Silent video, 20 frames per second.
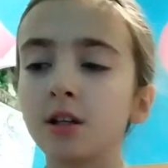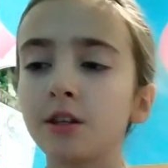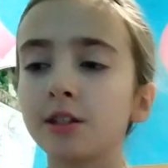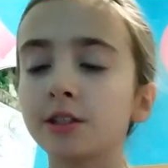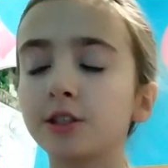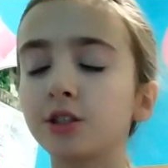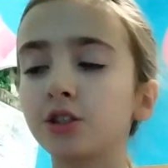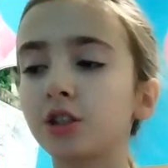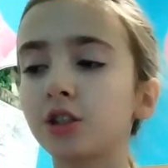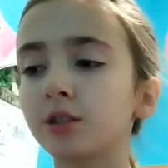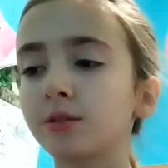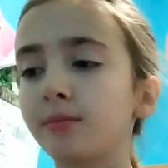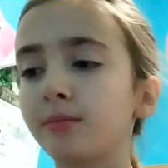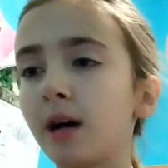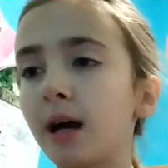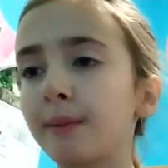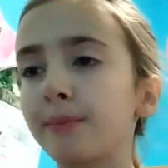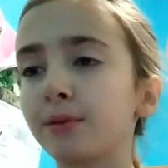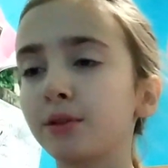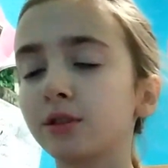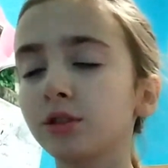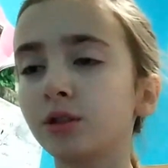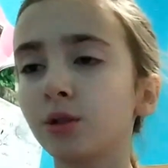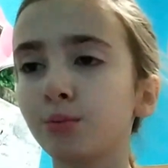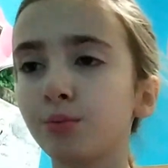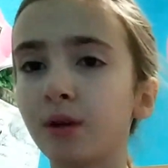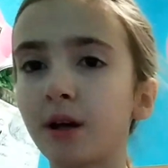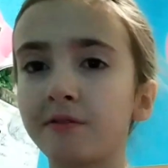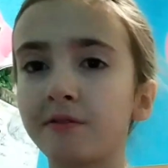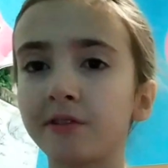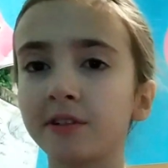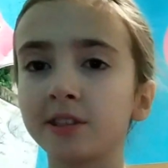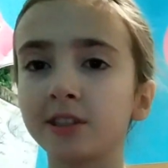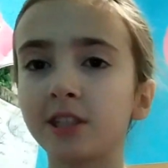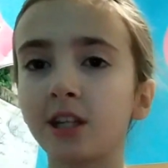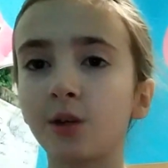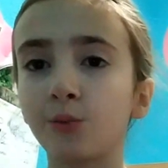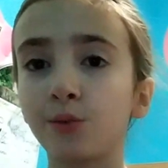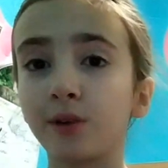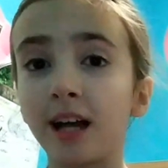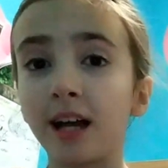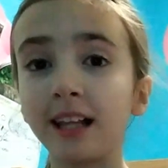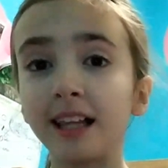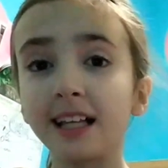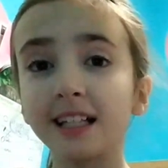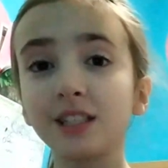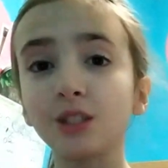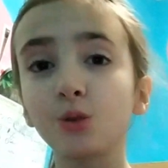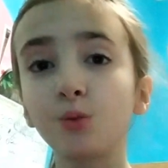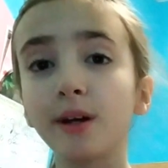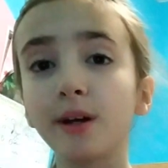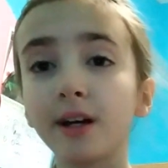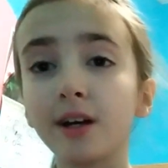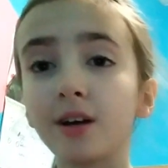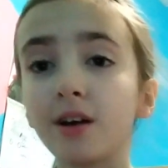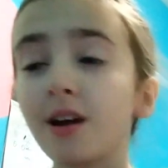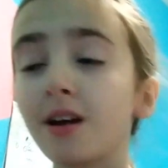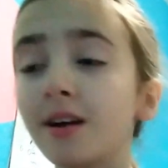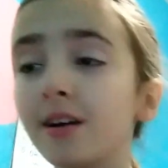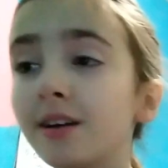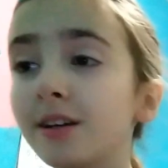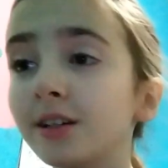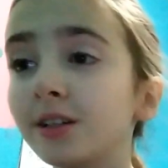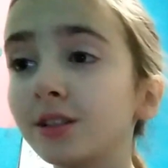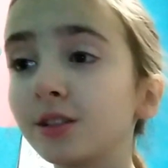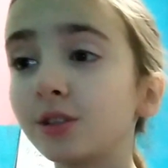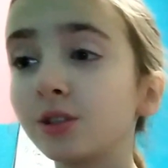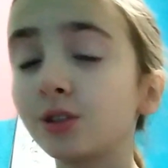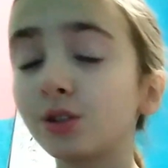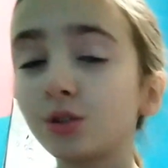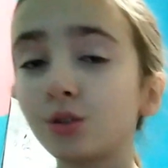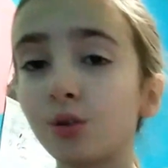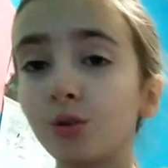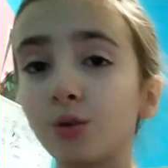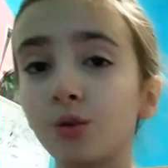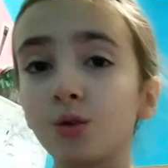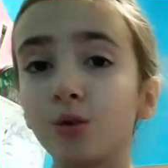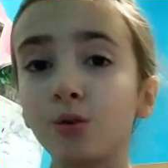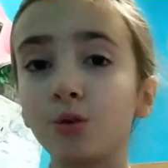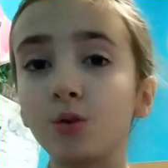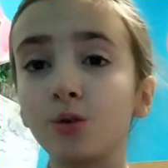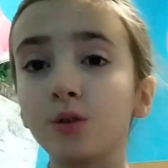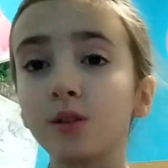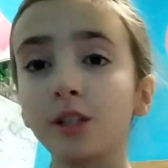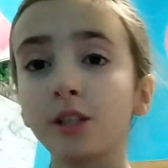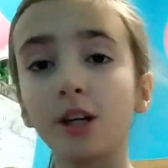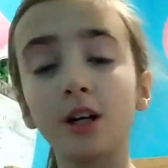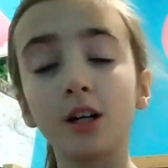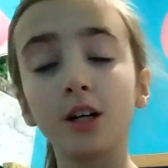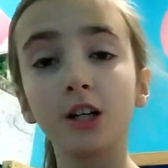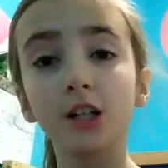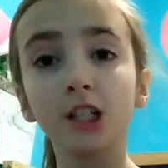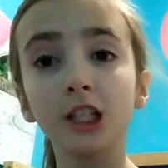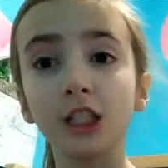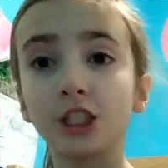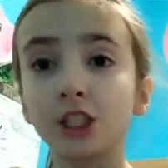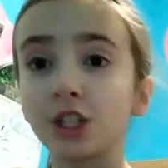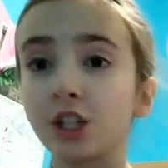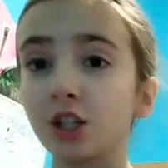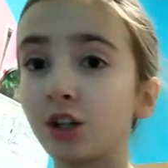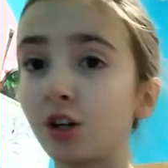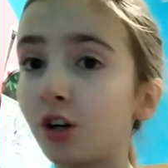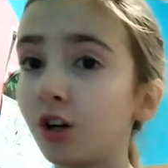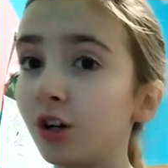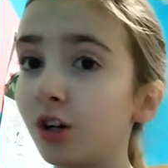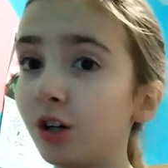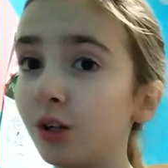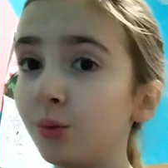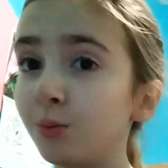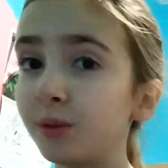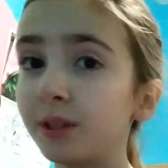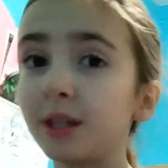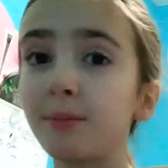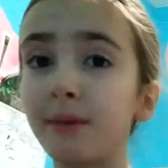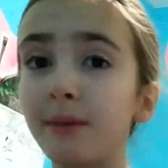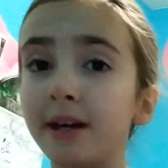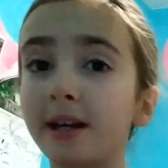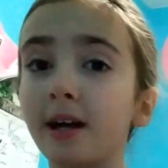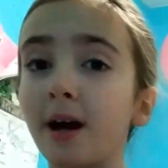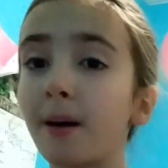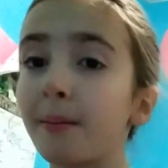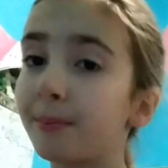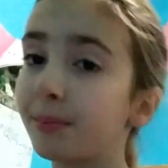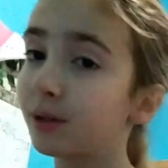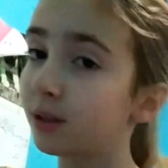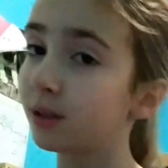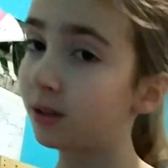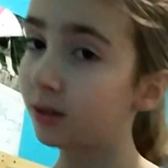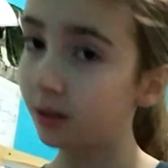This is just my personal preference and what I like to wear. So yeah, let's get on with the makeup.